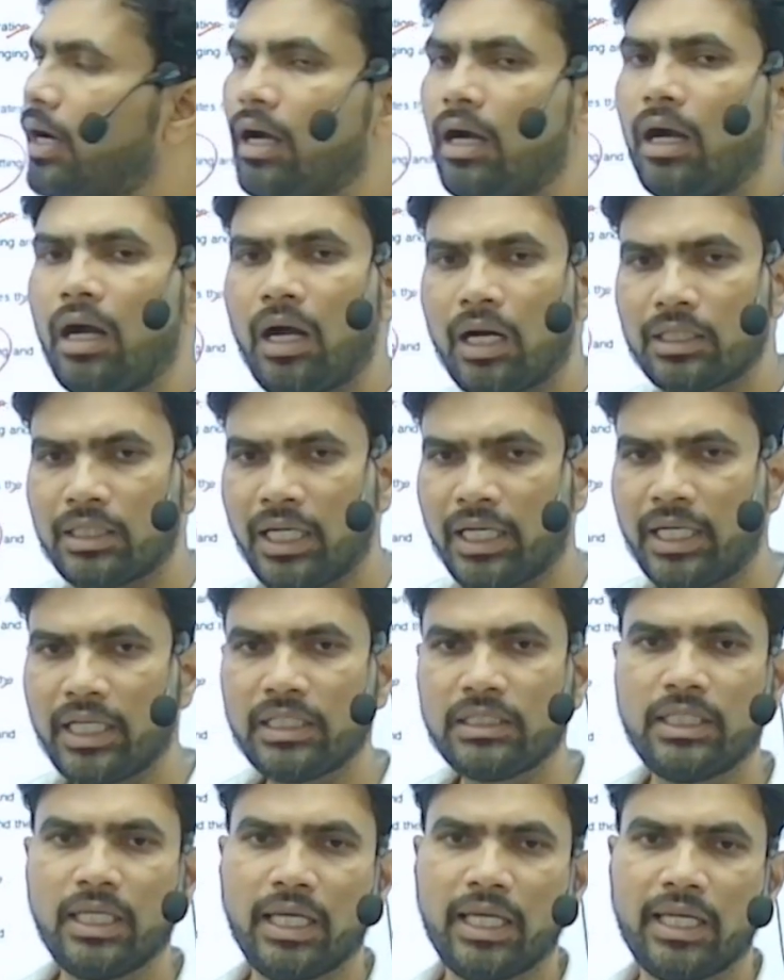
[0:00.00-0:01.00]
that is
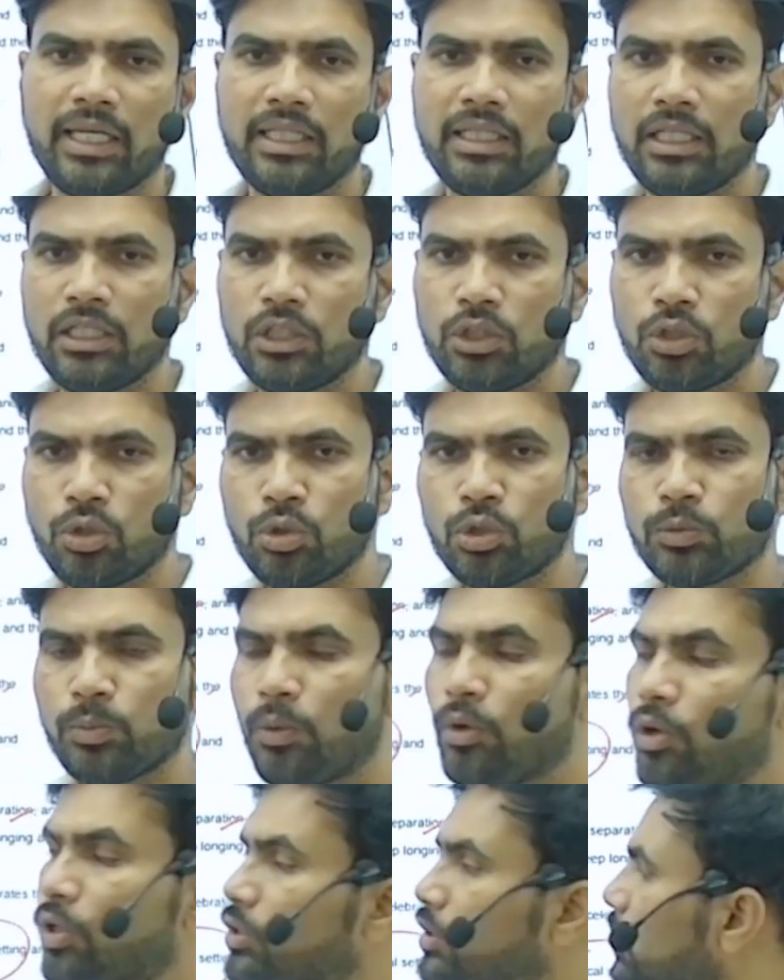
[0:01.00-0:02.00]
there in those
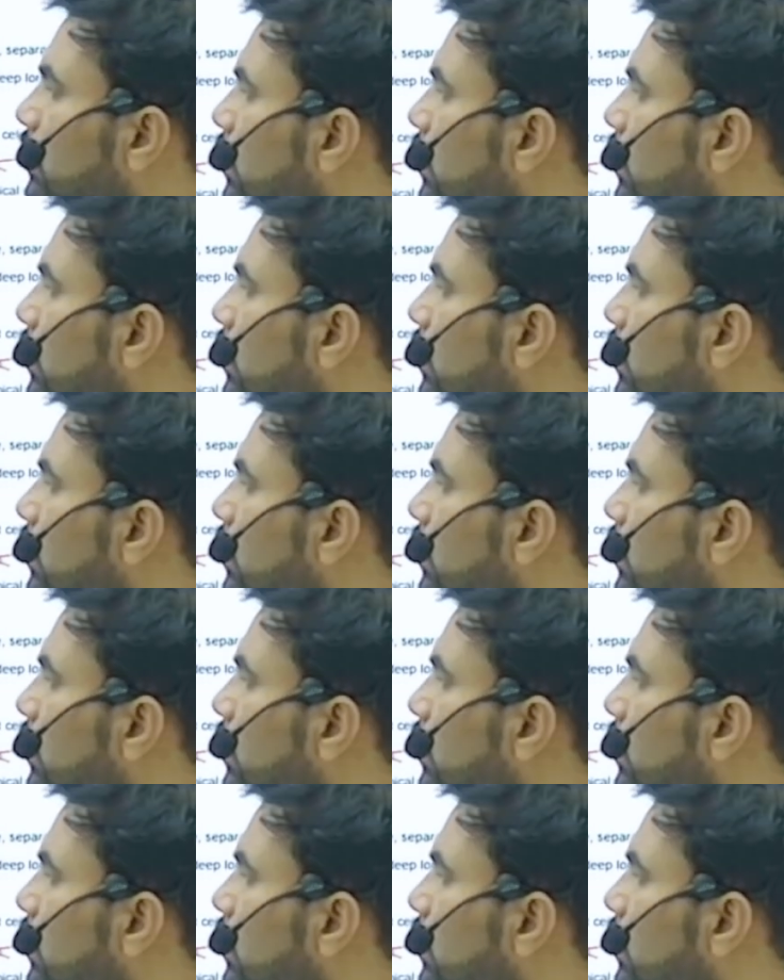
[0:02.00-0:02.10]
books,